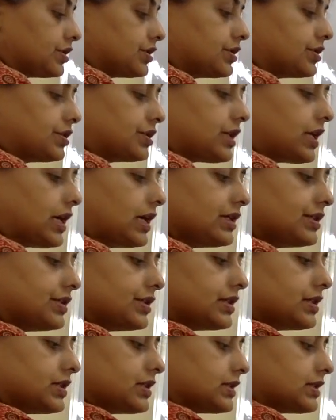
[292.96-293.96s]
charge
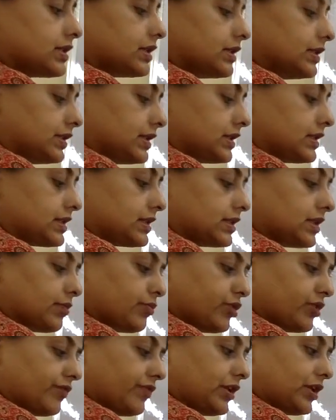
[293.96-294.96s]
is this
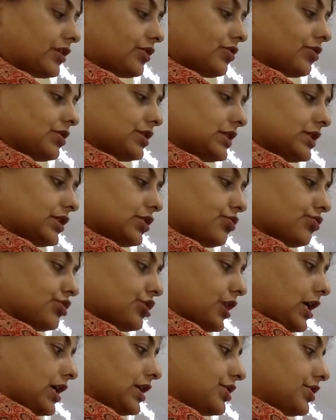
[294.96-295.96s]
number of electrons into
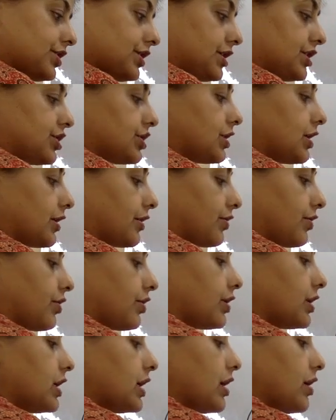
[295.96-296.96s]
charge in each
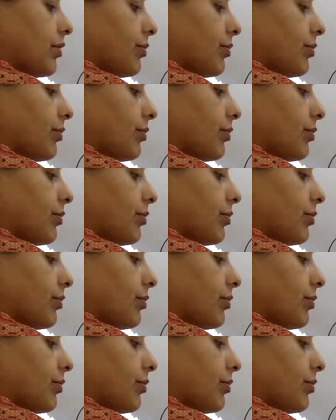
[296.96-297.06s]
electron.